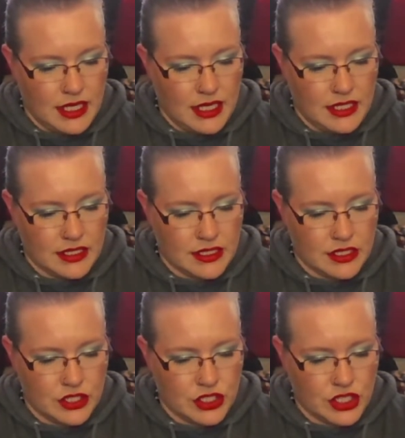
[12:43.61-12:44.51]
It is the
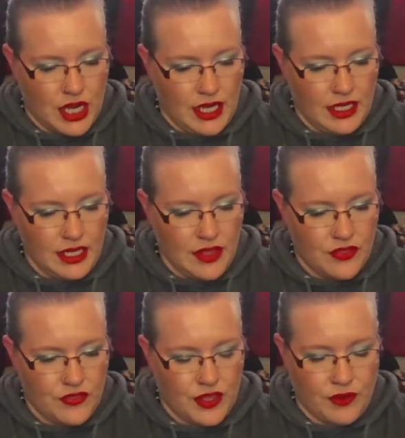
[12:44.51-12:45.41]
Shine
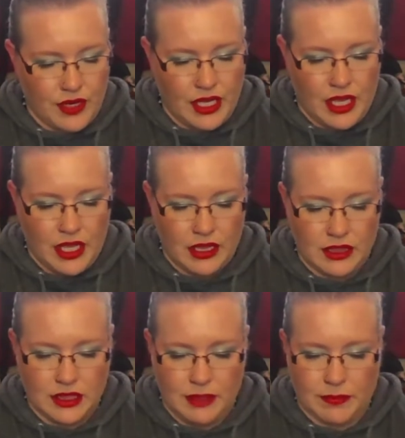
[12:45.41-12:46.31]
Theory
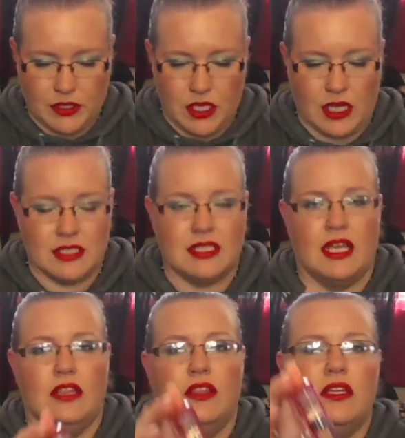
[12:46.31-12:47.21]
Lip Gloss.
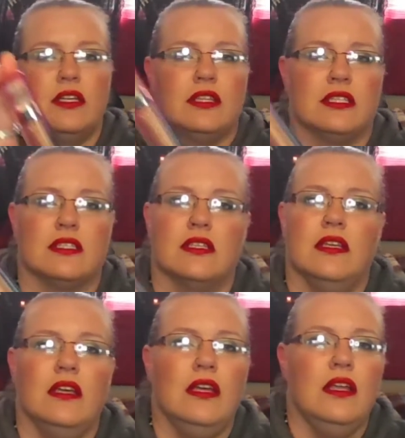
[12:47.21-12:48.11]
And look at this.
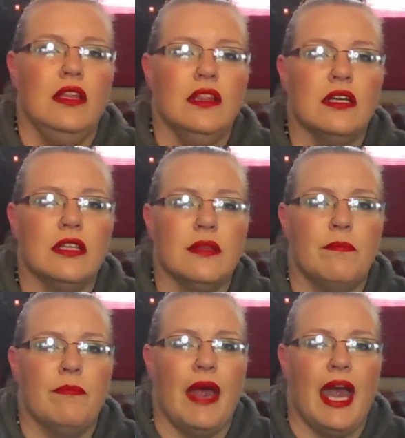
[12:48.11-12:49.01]
Look at the
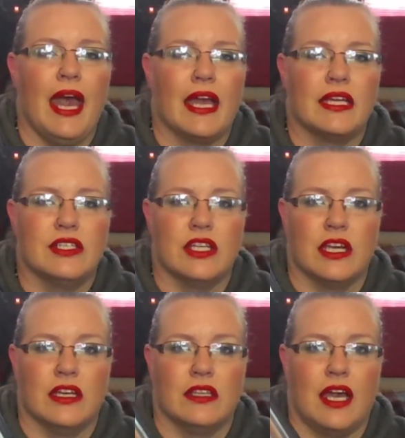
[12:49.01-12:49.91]
packaging
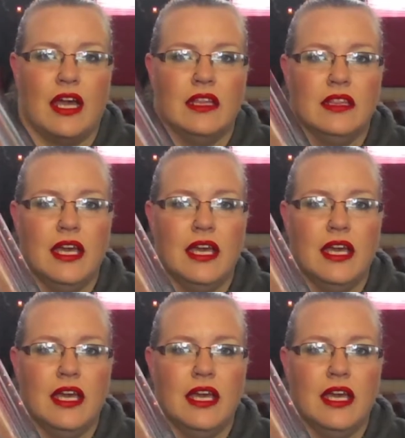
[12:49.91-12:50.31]
on that.